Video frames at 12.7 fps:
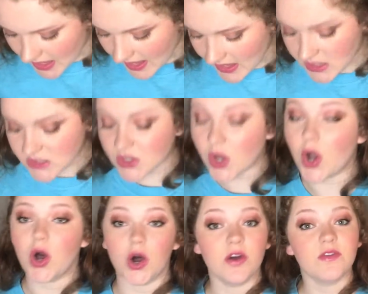that is
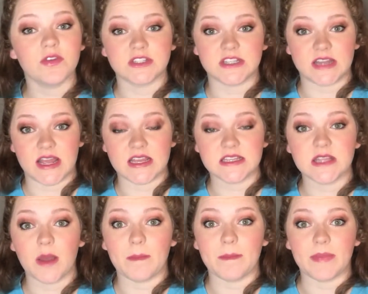all for today's
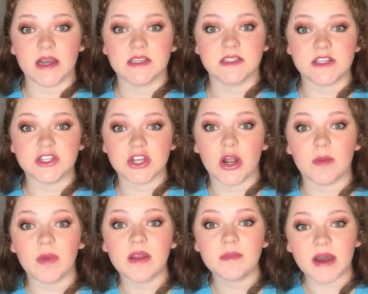
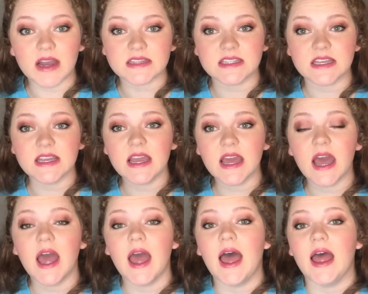BoxyCharm unboxing.
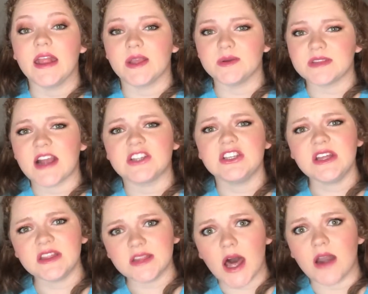There was actually a
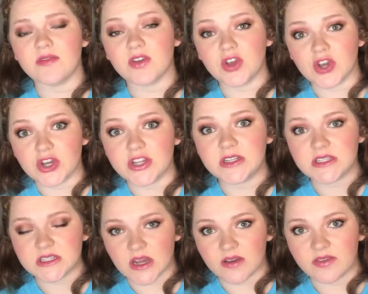lot of good
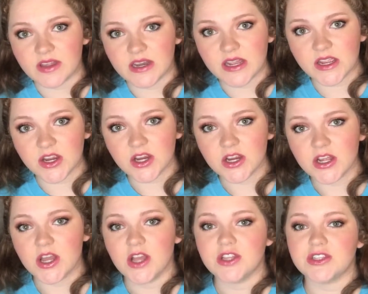stuff in here,
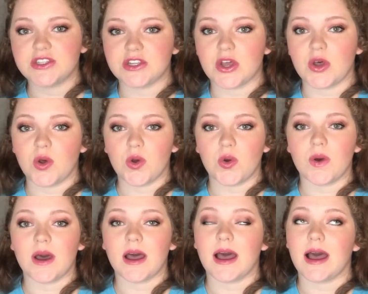
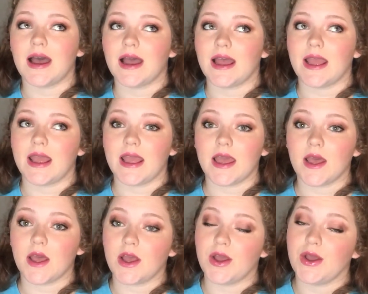so I
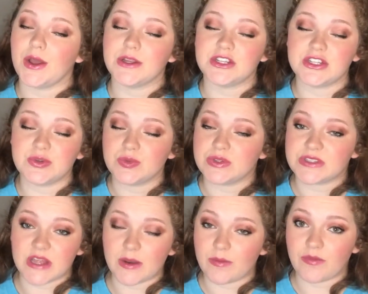
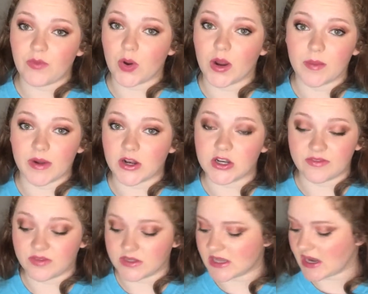said it before, but I'll
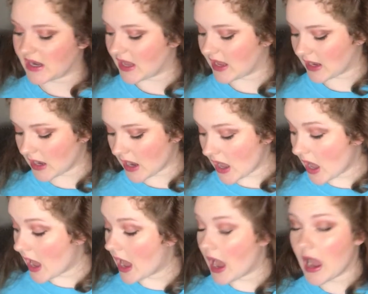definitely say it again.
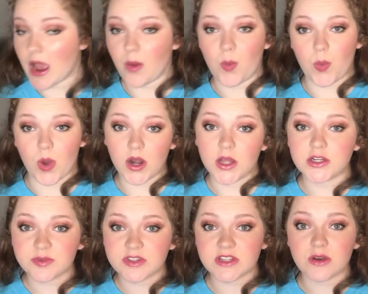I
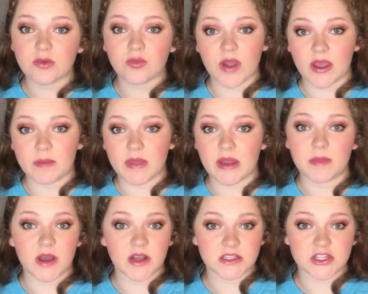100% recommend
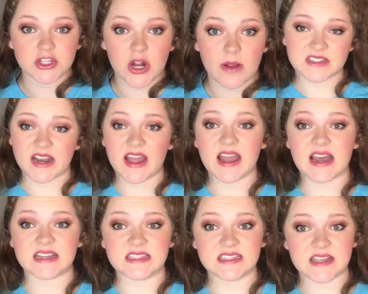BoxyCharm. Today I
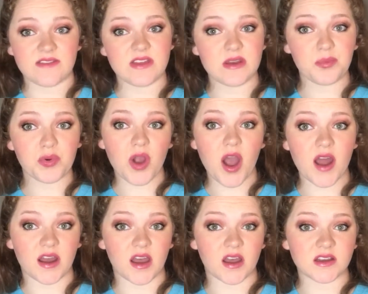got 7
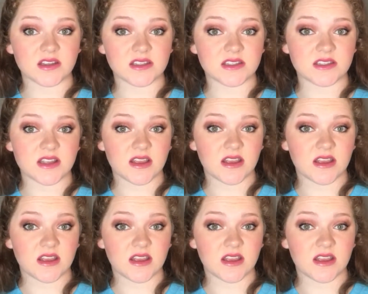products